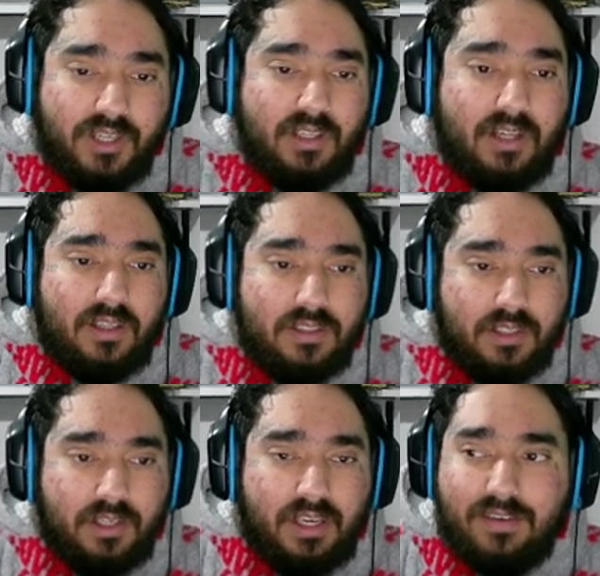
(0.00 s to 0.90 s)
that and see
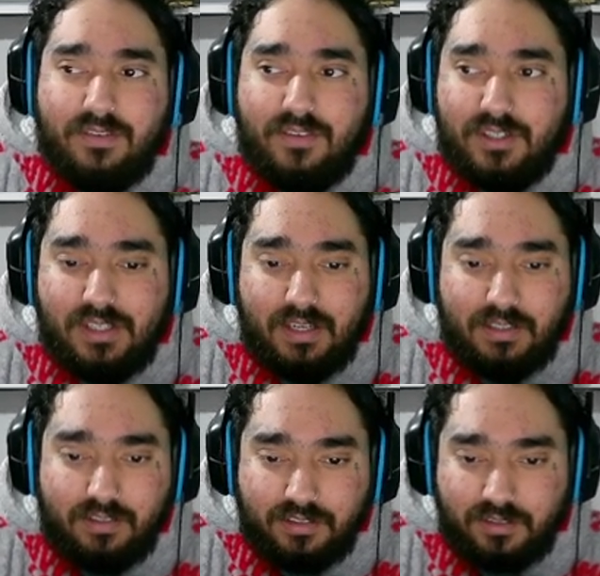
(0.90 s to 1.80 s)
if there's
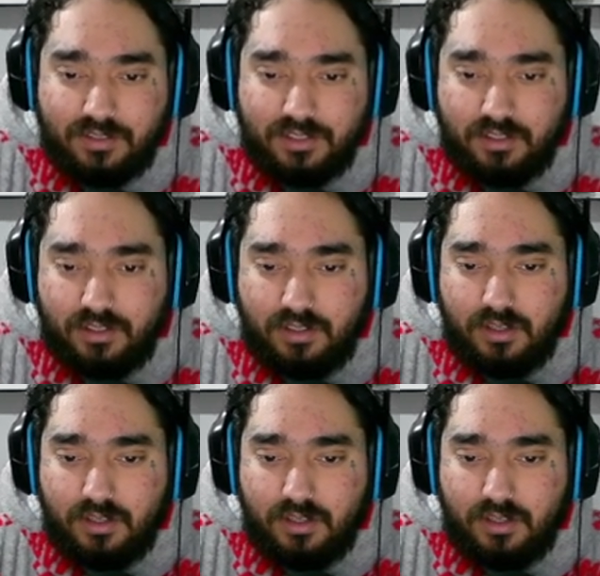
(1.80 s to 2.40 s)
anything interesting in here?